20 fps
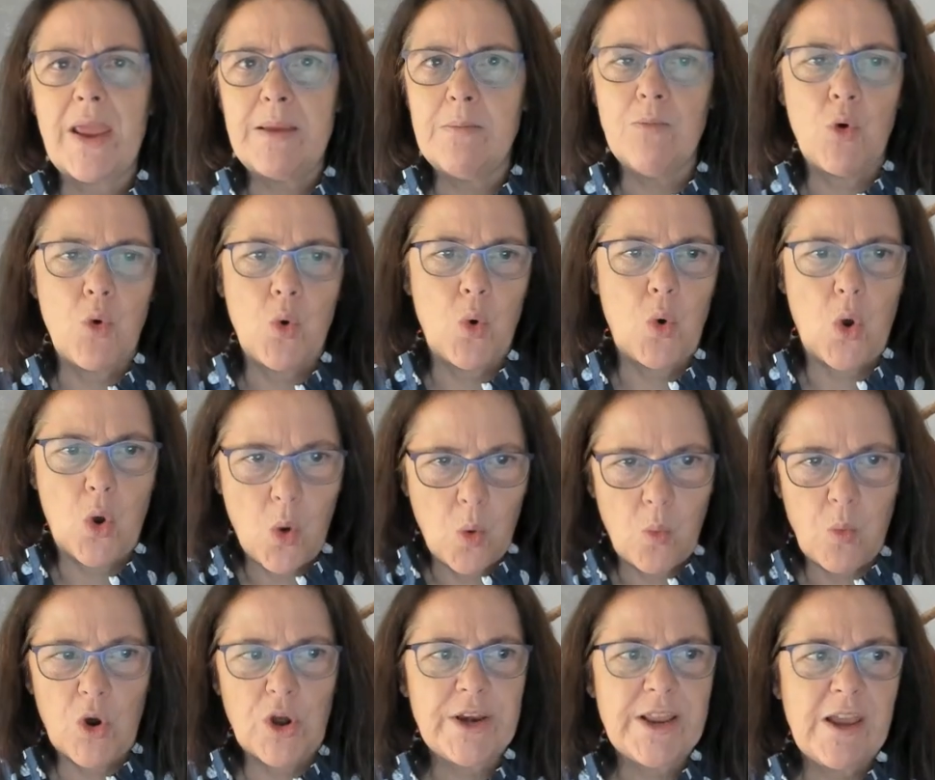more,
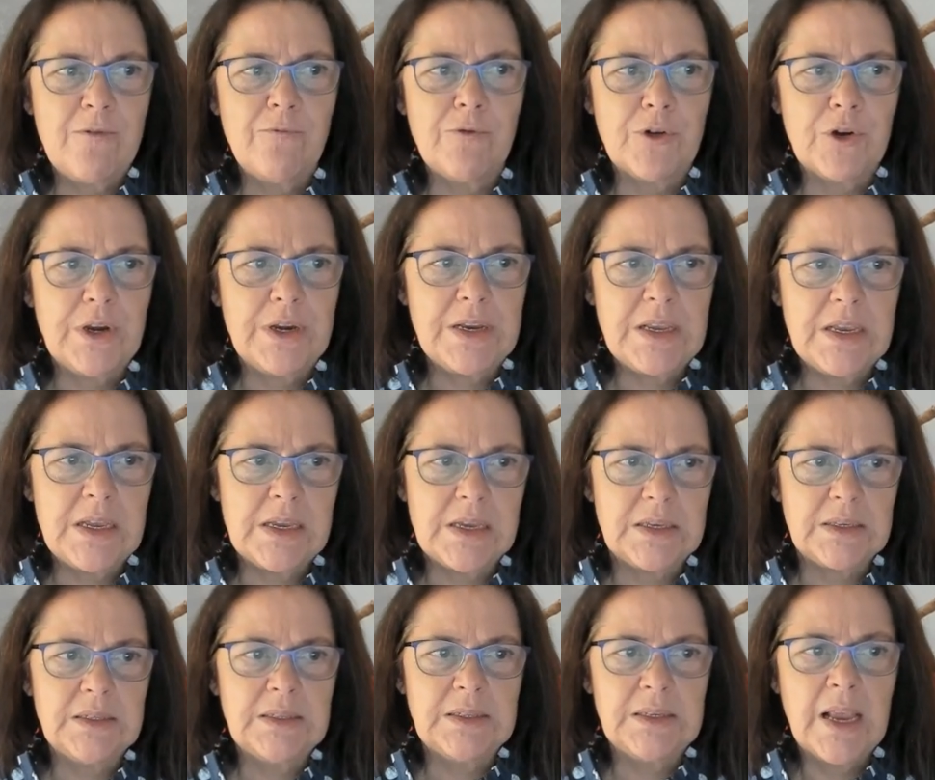or whatever it
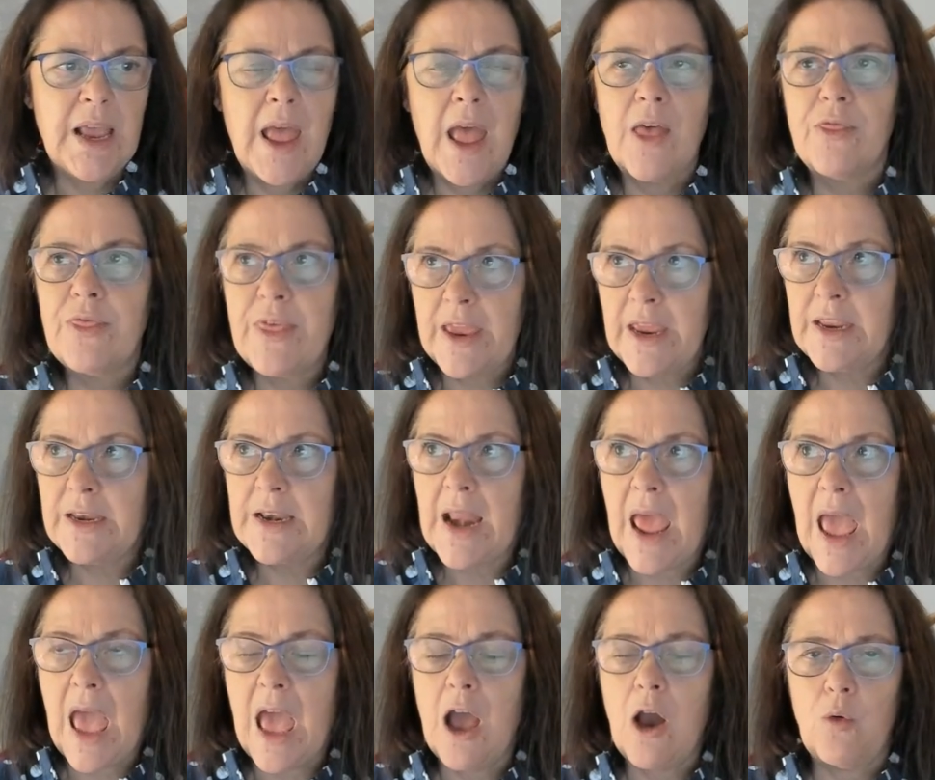is, then
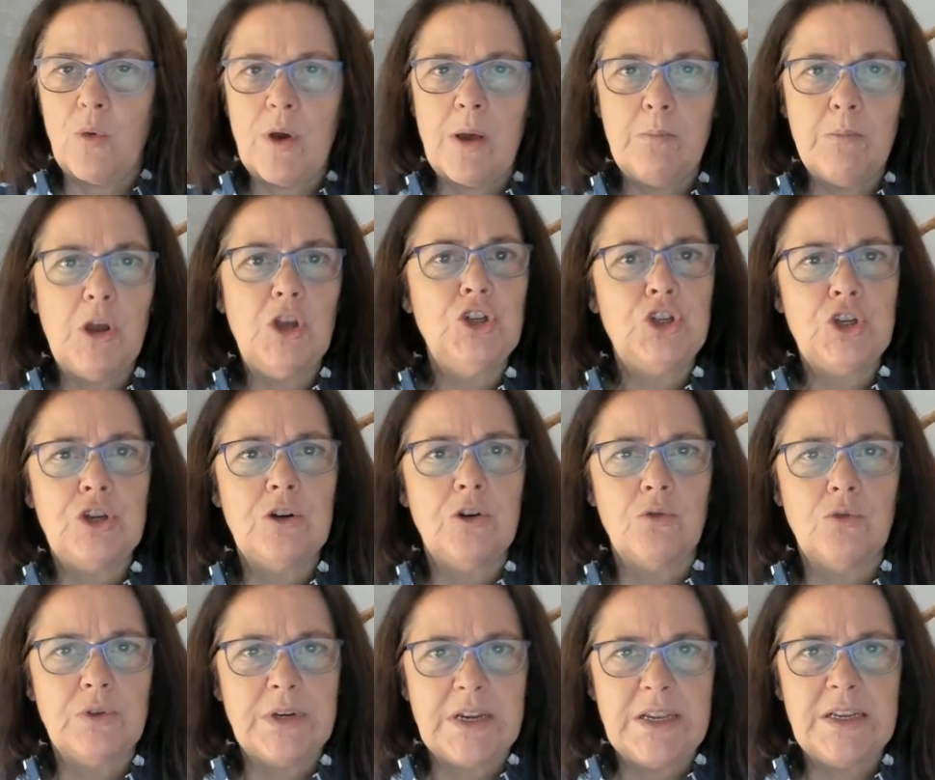our
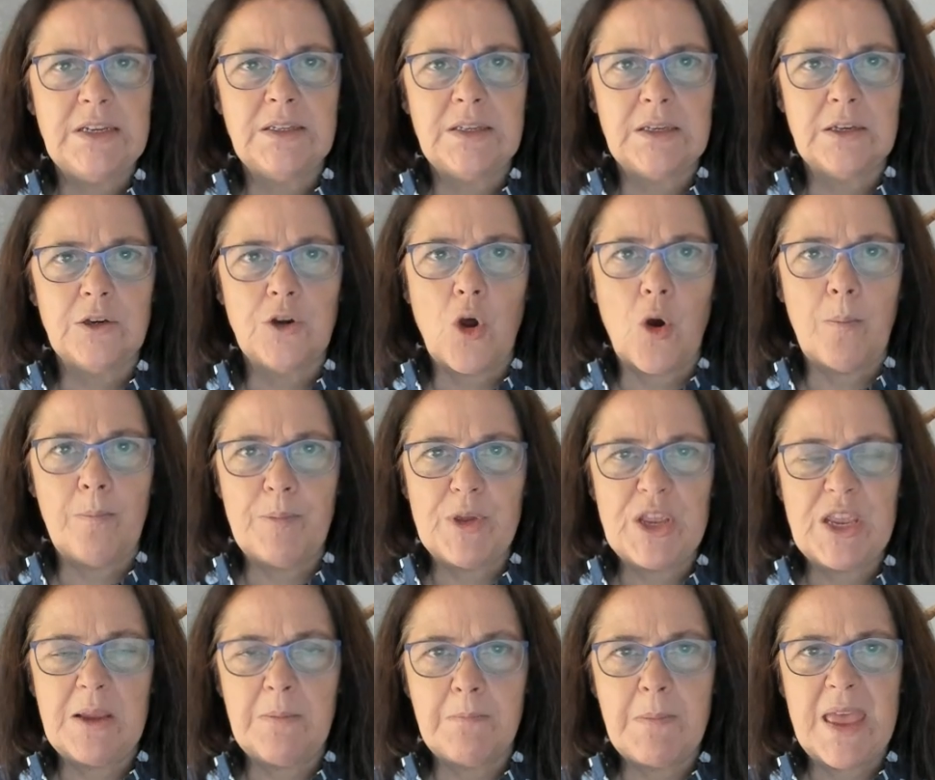emotional needs are not
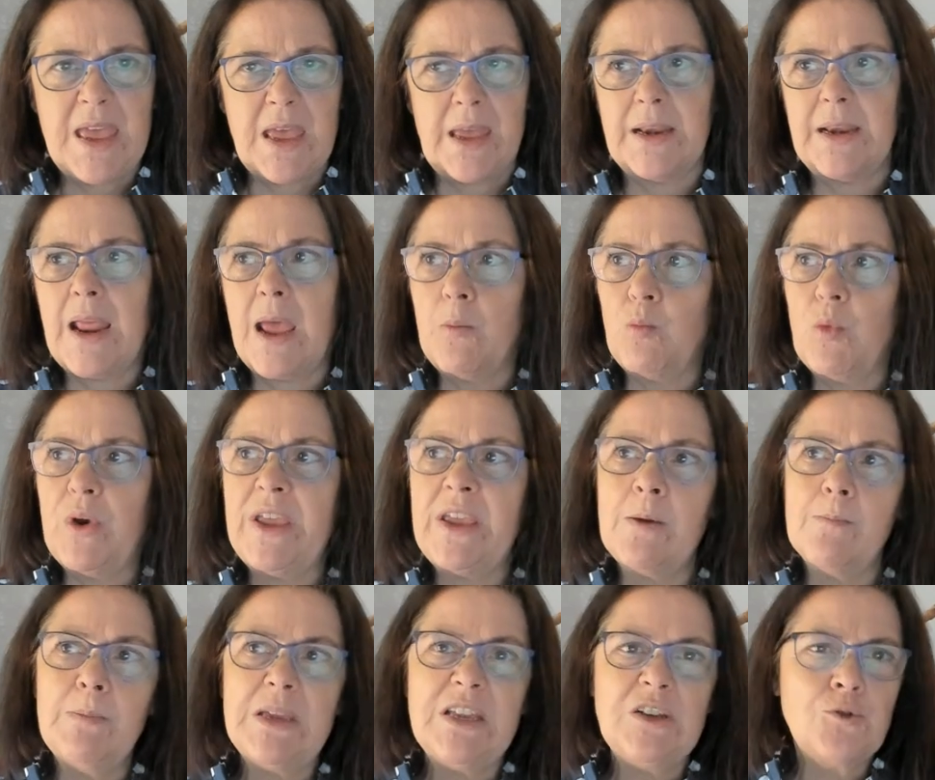being met. And we
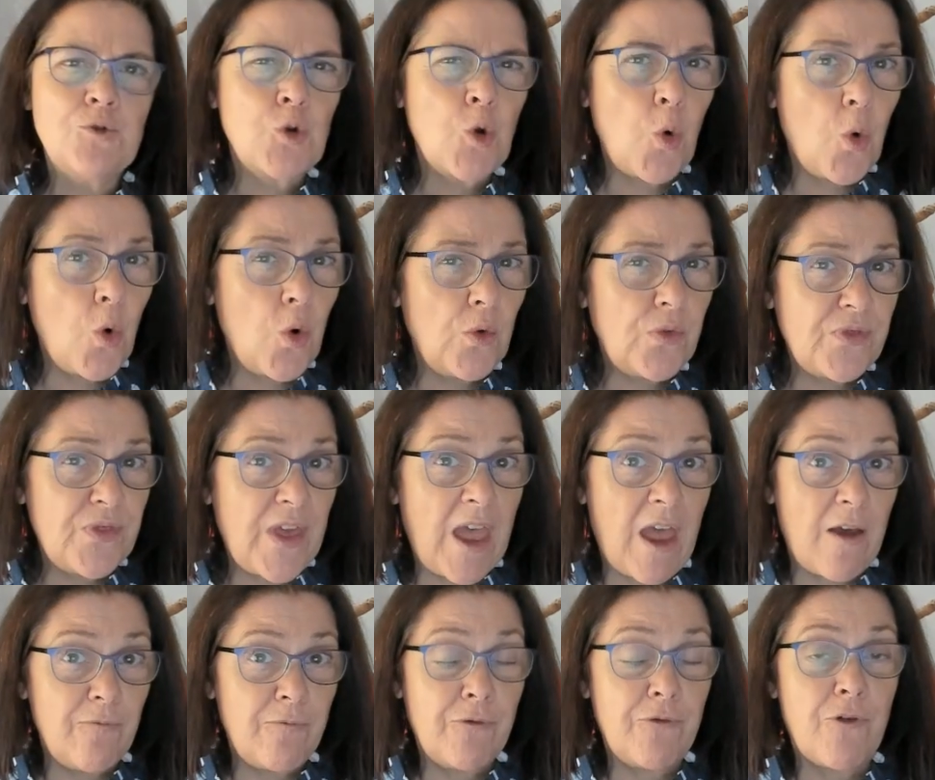can be taught
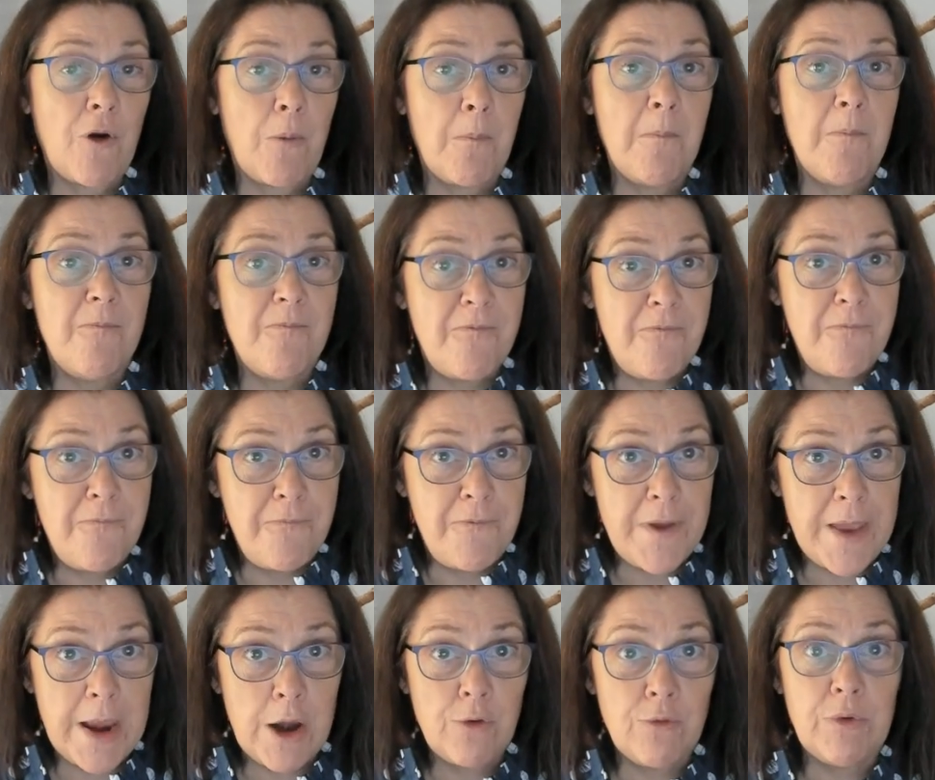that from
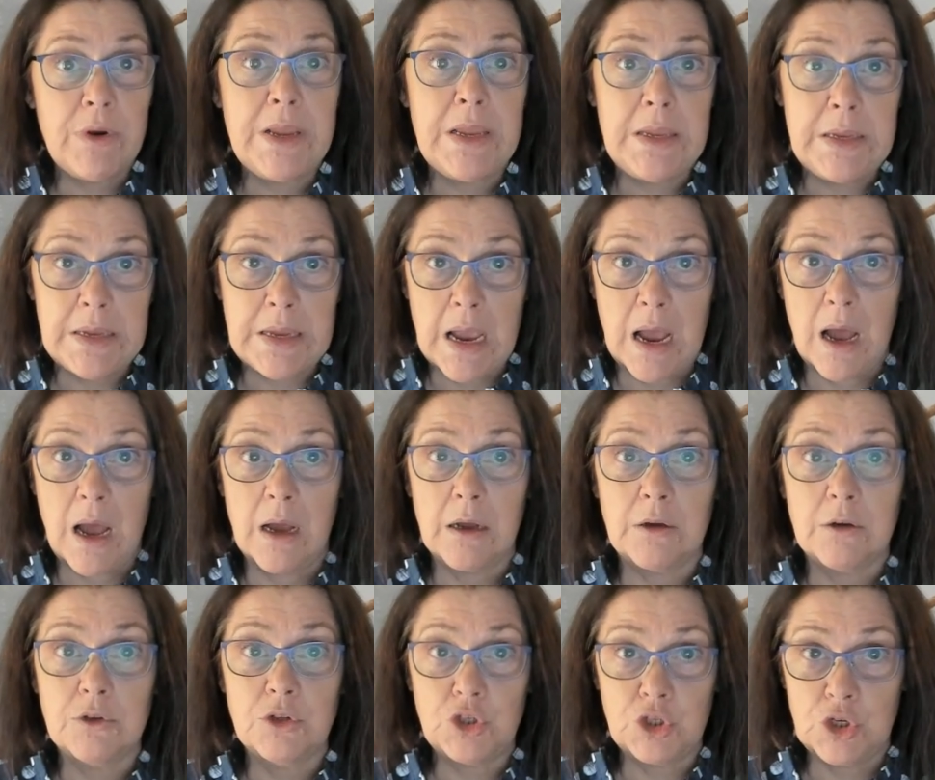very
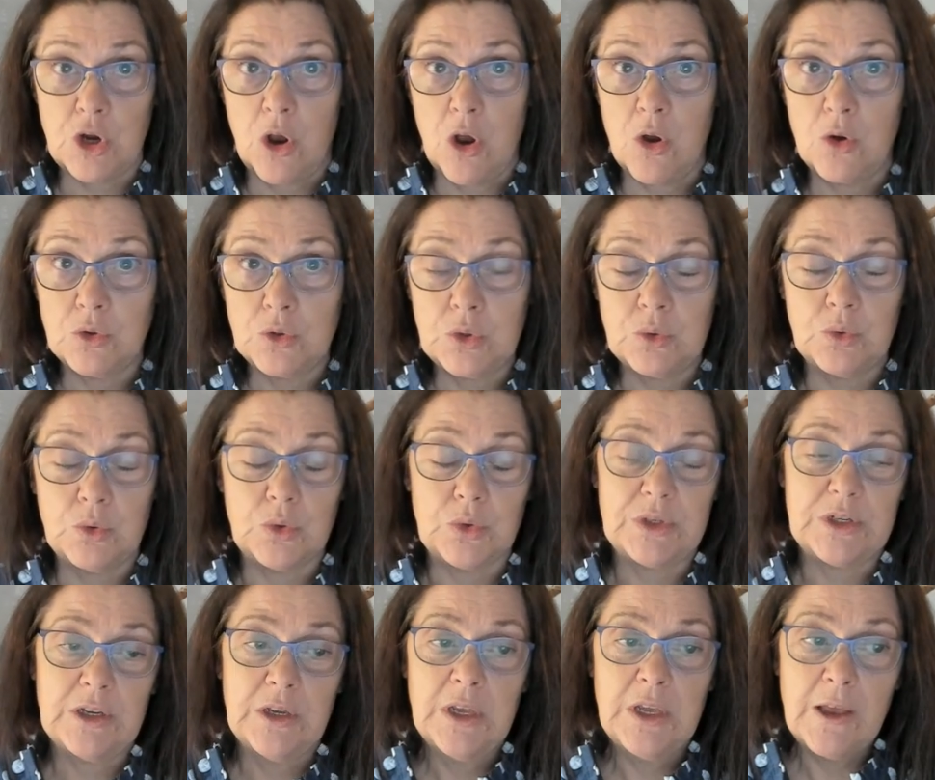young
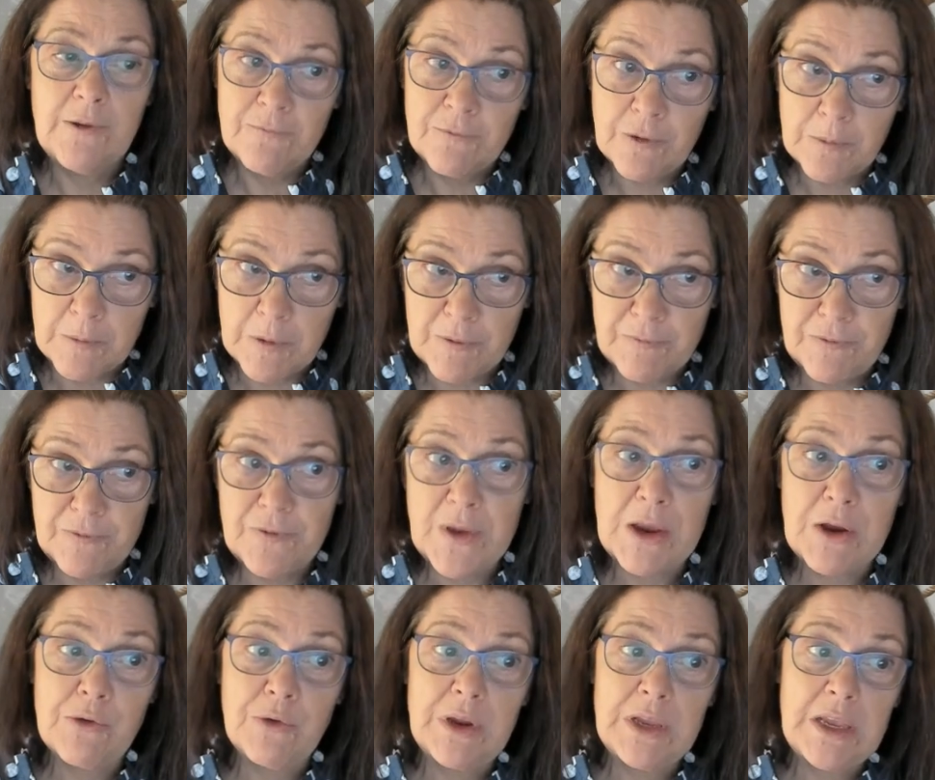childhood, from a
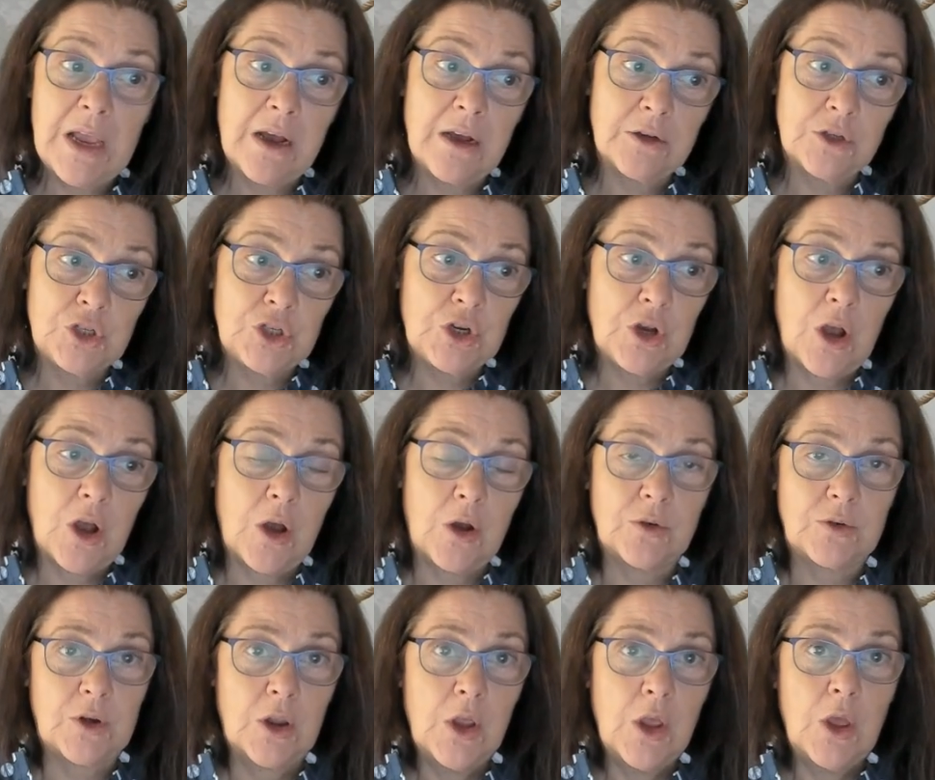very young
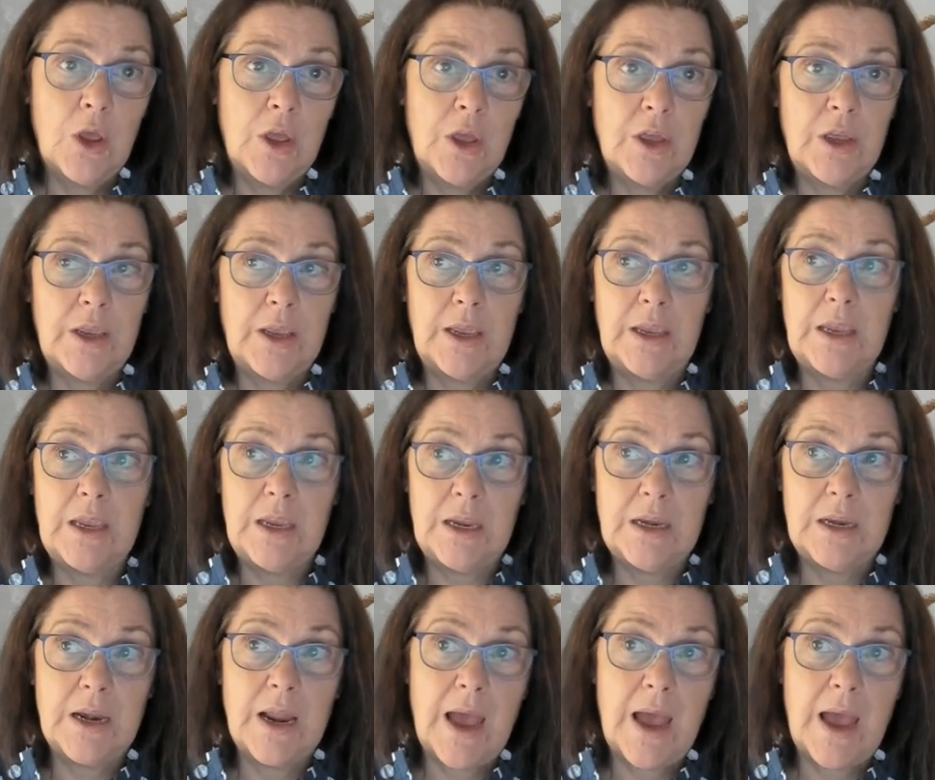child in